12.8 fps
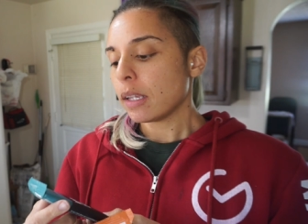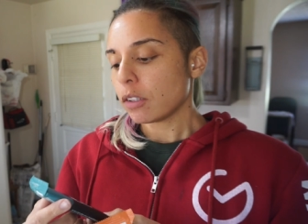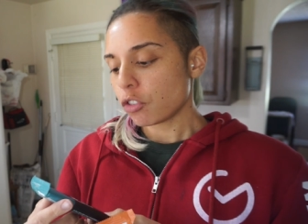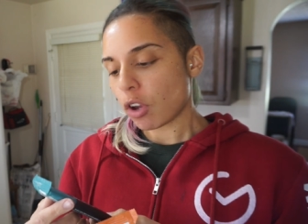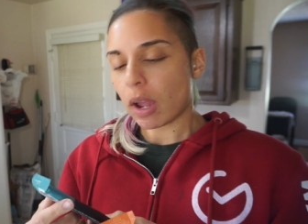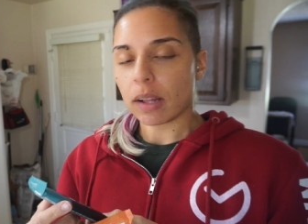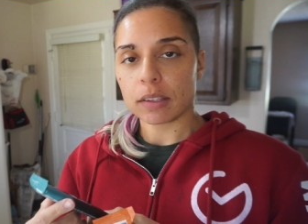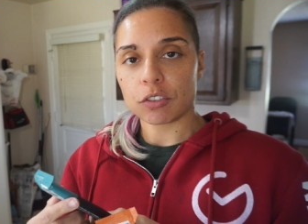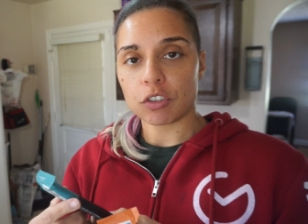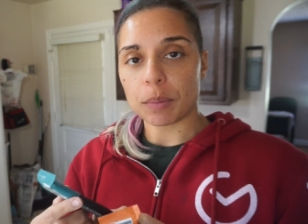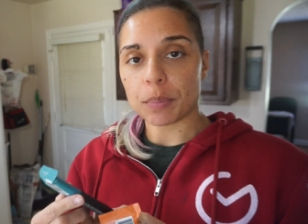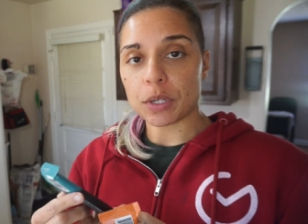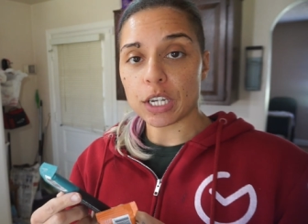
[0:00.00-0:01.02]
chocolate
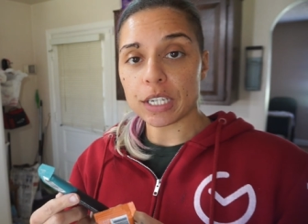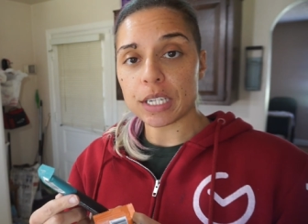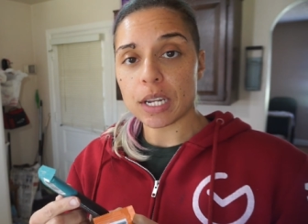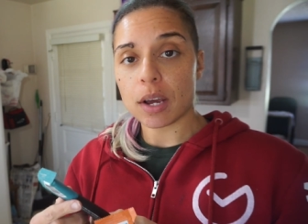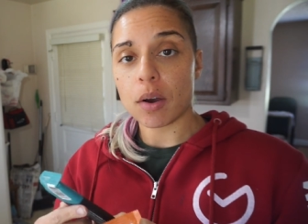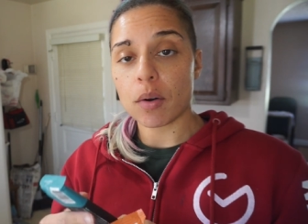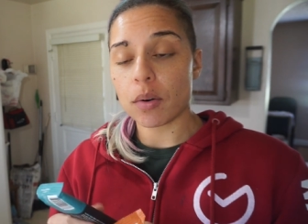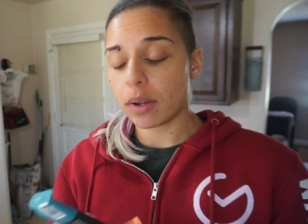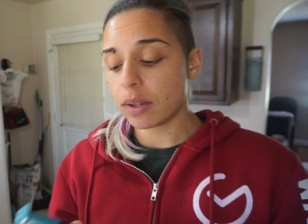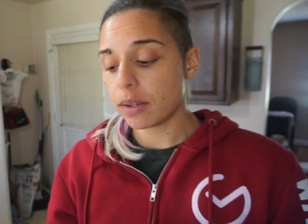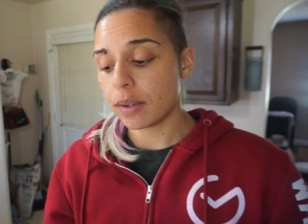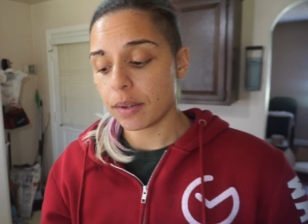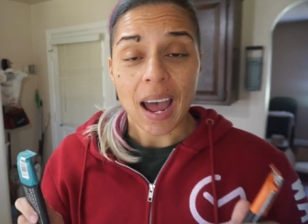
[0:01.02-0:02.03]
chip cookie dough,
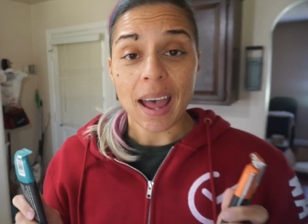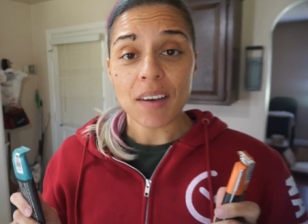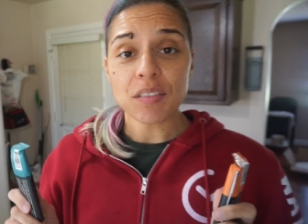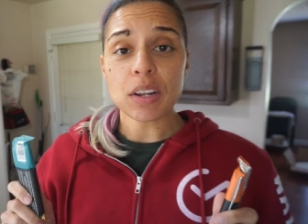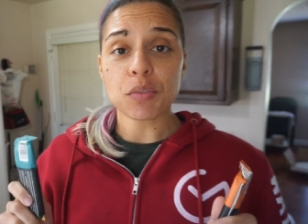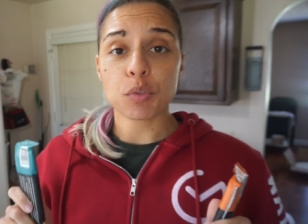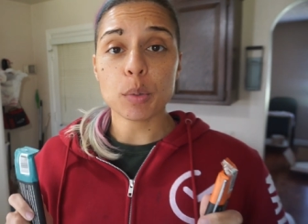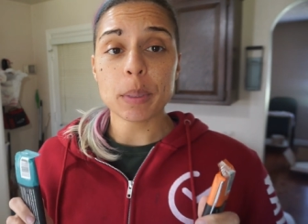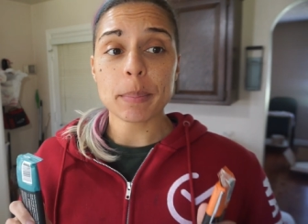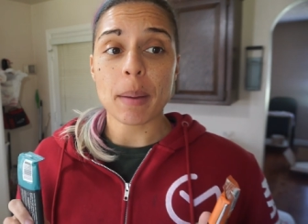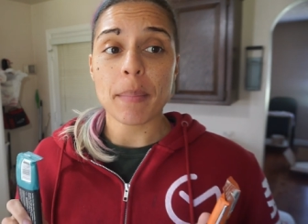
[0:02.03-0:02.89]
I have enough room in my